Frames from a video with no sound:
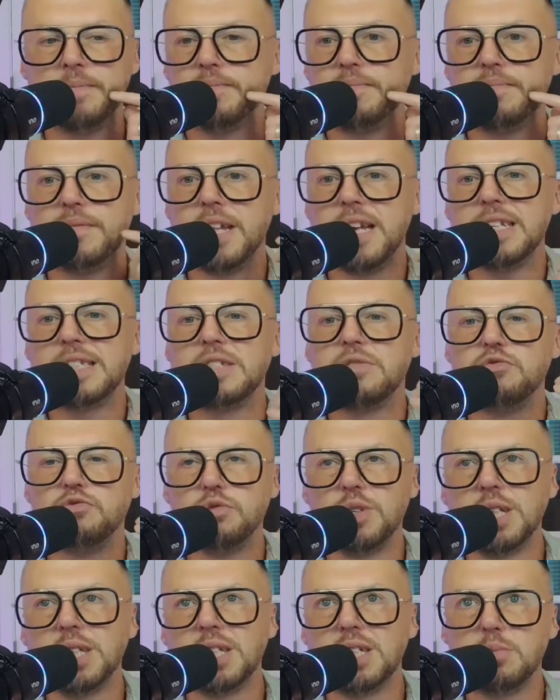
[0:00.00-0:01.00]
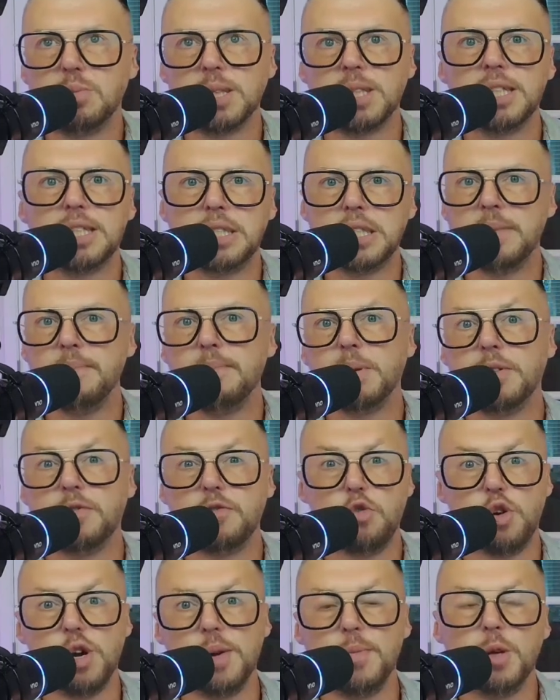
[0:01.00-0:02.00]
it's really, really simple
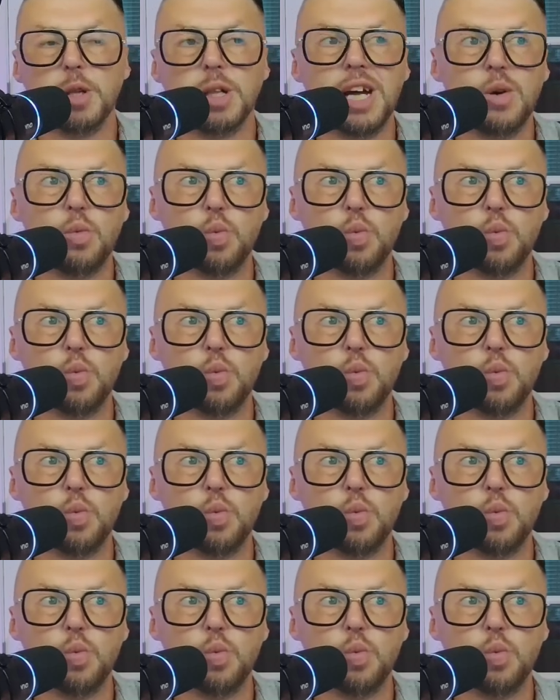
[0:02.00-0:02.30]
formula.